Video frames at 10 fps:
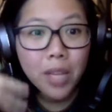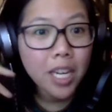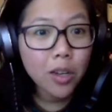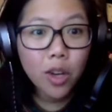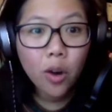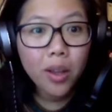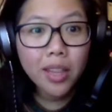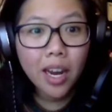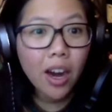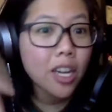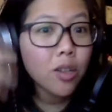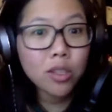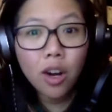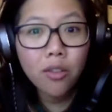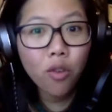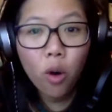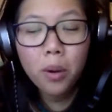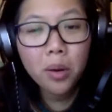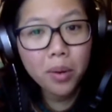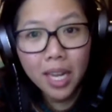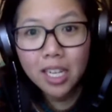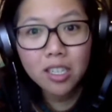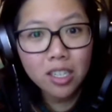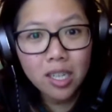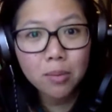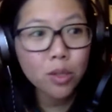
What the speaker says: And you go in there and you start forming relationships.